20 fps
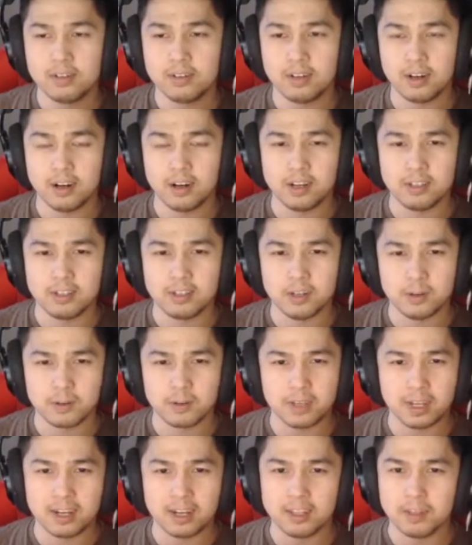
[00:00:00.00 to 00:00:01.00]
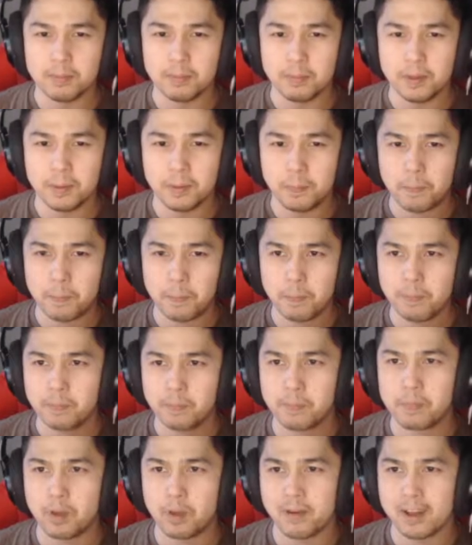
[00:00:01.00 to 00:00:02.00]
Alright, Joe, get in the pit.
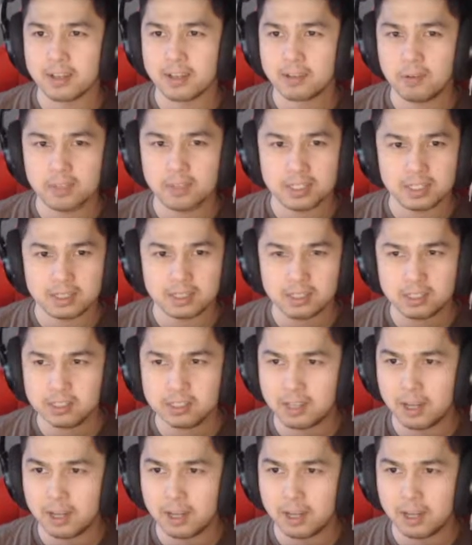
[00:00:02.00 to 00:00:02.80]
Don't ask questions, just